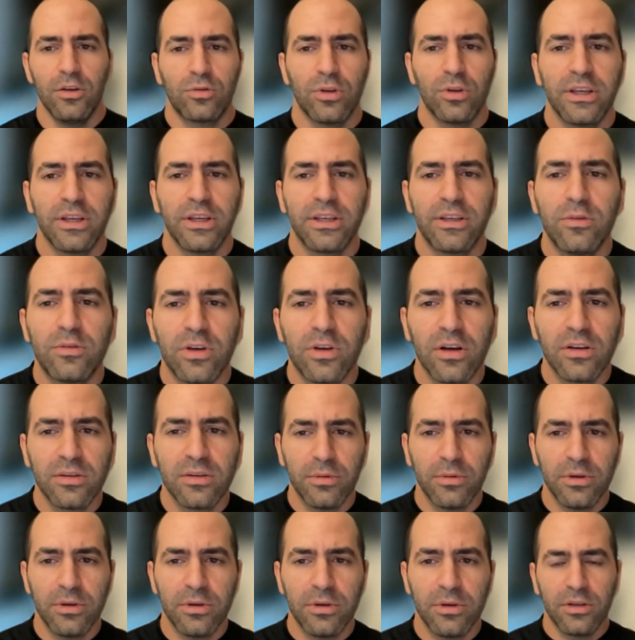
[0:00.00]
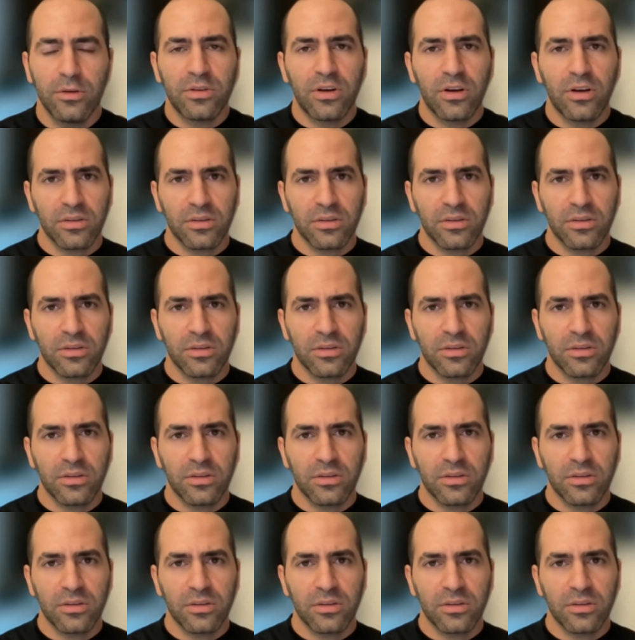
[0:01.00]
So like you talked about